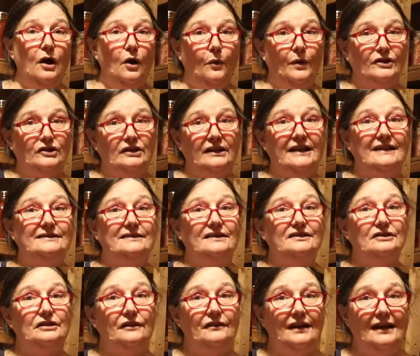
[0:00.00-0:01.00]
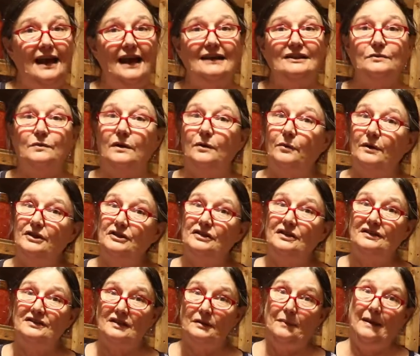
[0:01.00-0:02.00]
which leads us to the next one, which
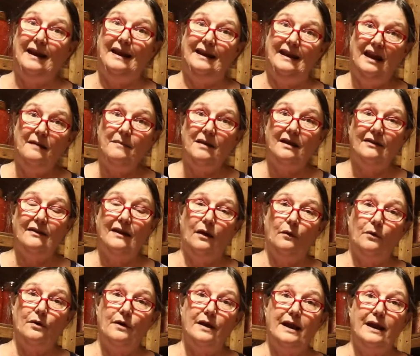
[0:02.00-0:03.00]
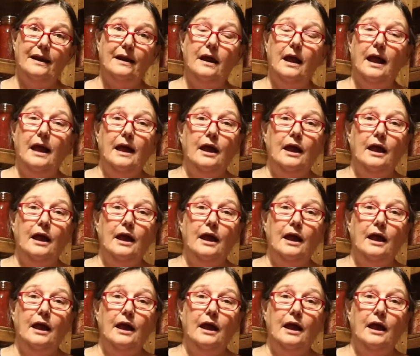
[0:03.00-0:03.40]
is the pandemic that we're in.